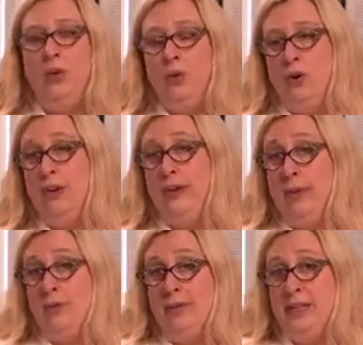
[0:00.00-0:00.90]
or it
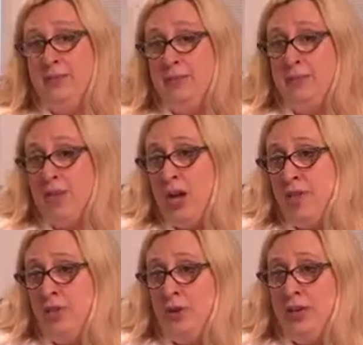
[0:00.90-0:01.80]
can be sometimes
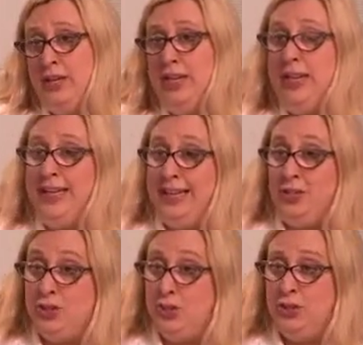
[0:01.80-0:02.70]
offloaded
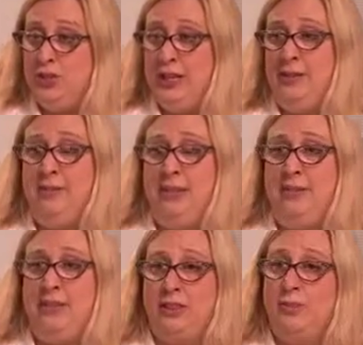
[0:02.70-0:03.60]
internally,
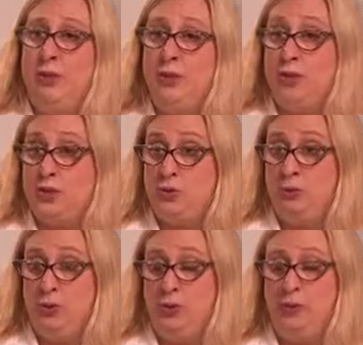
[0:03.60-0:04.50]
meaning that the bone is
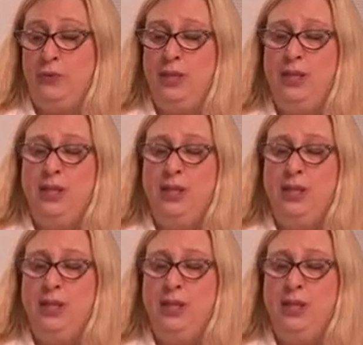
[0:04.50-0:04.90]
removed.